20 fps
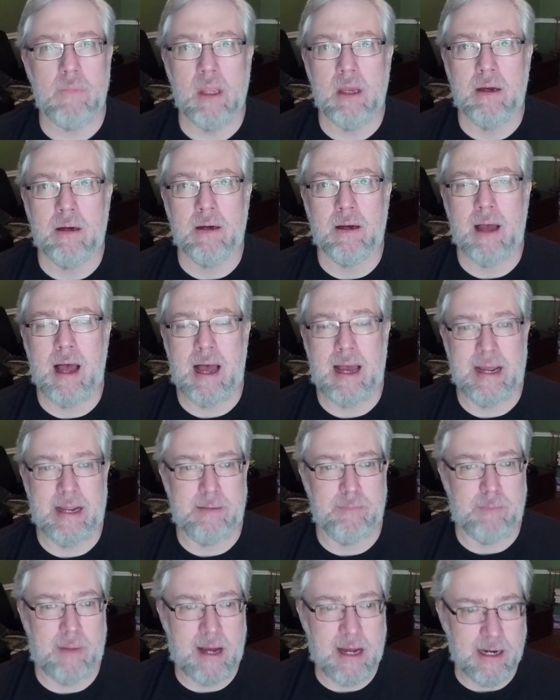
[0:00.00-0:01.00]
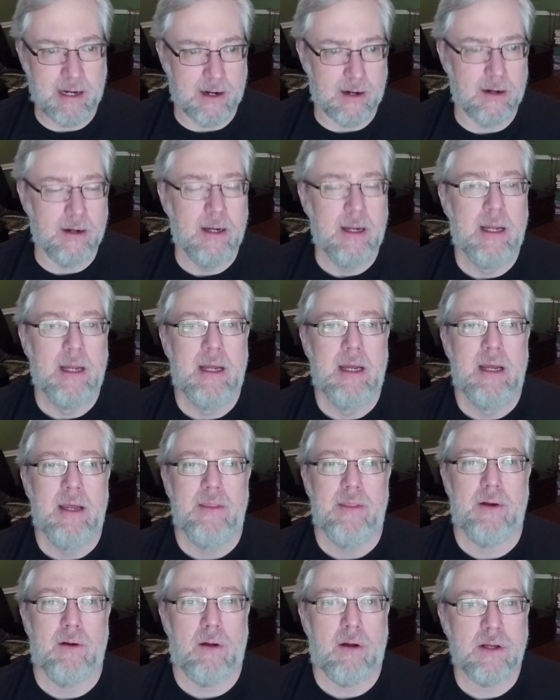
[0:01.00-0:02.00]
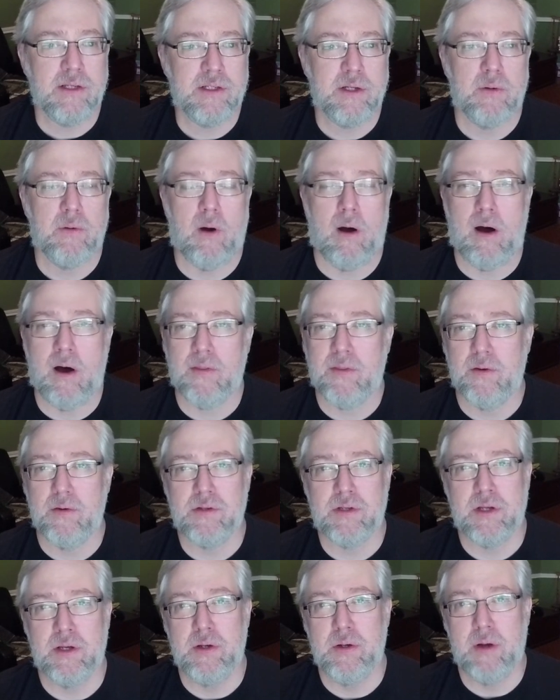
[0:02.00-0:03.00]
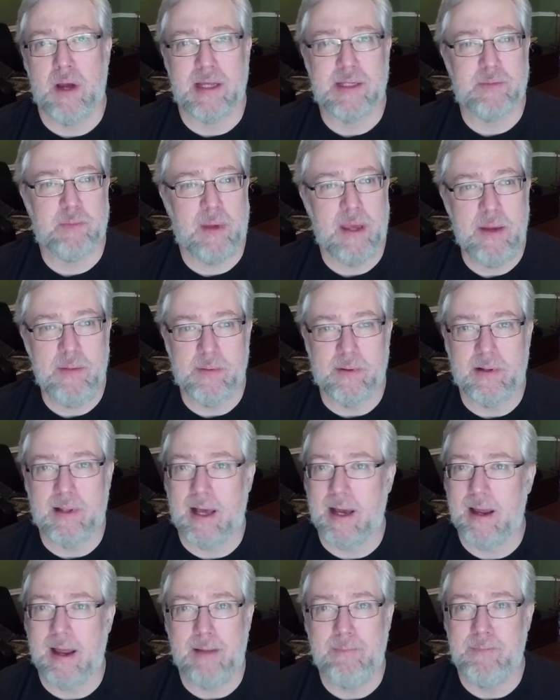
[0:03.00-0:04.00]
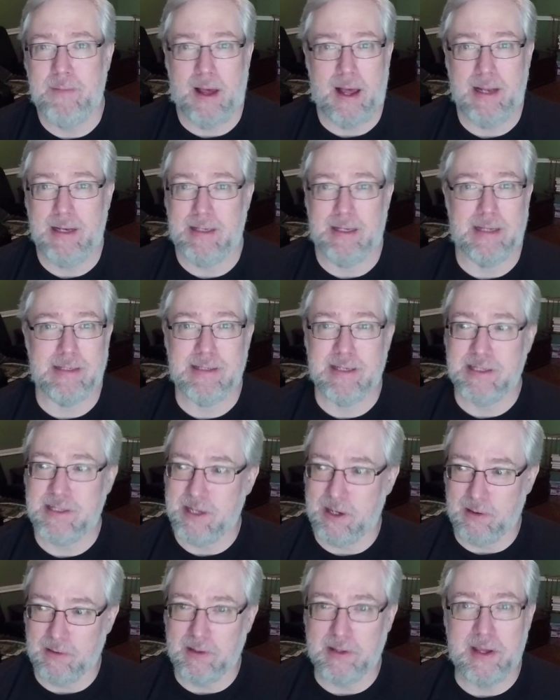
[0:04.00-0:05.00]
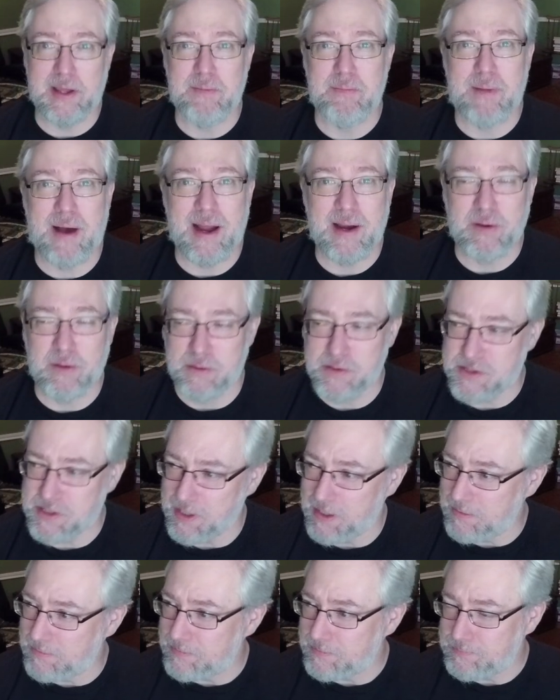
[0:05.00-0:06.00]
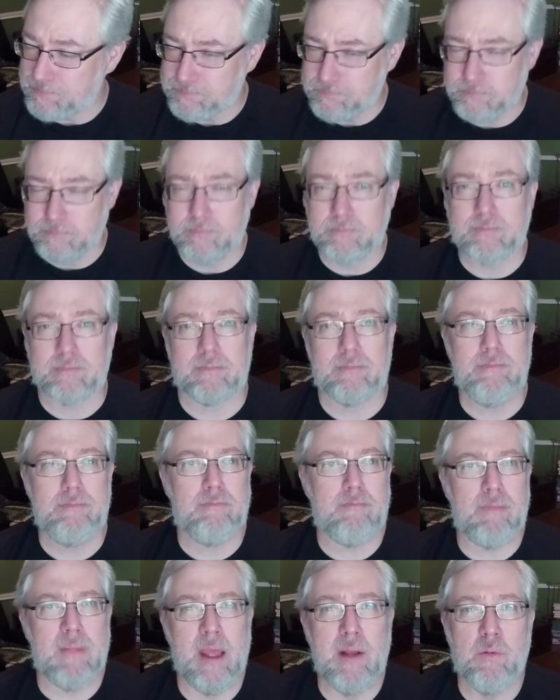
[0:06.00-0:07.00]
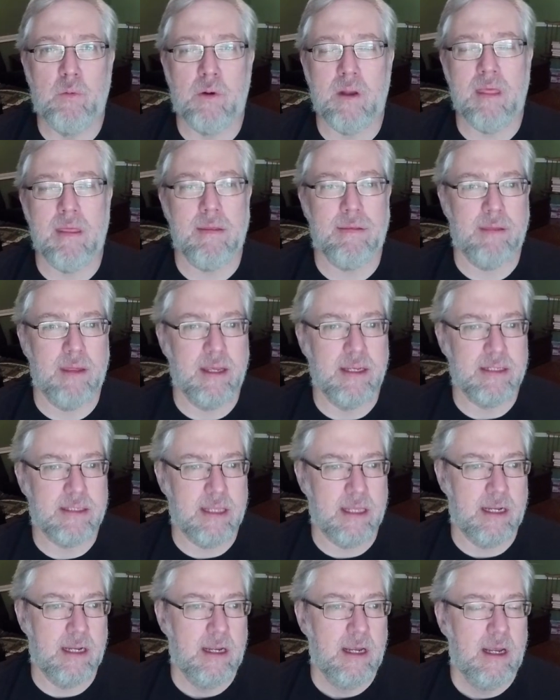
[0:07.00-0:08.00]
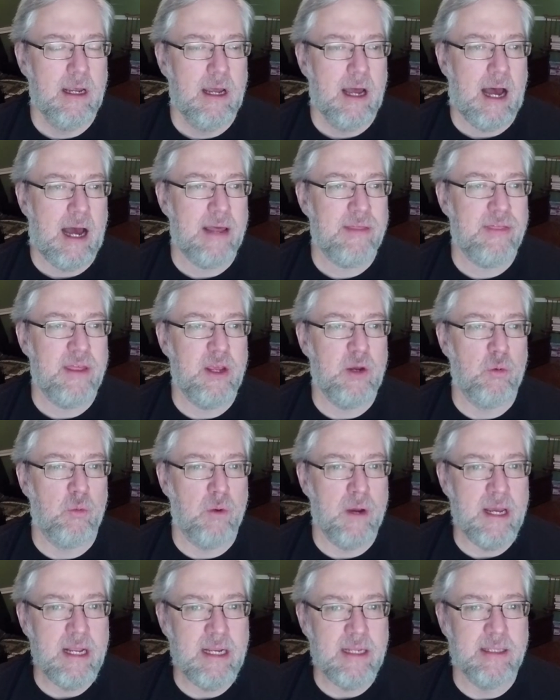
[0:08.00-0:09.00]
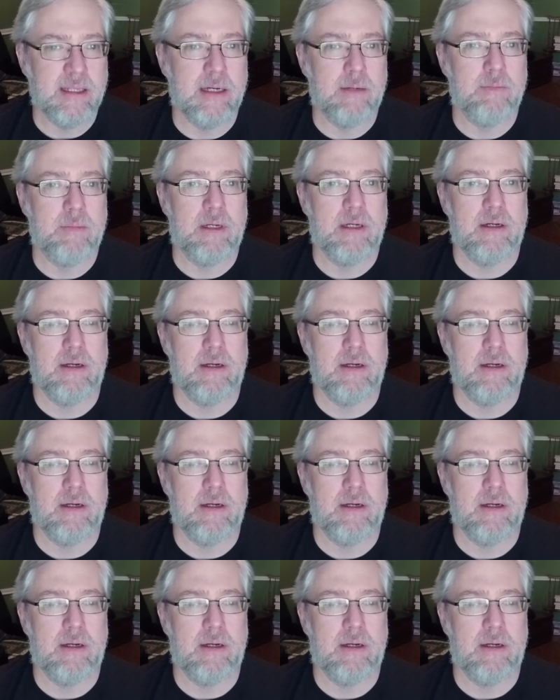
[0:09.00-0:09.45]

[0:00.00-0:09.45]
I admire. They're also authors who, as people, I am not necessarily admirers of. And one of the things that I think reading them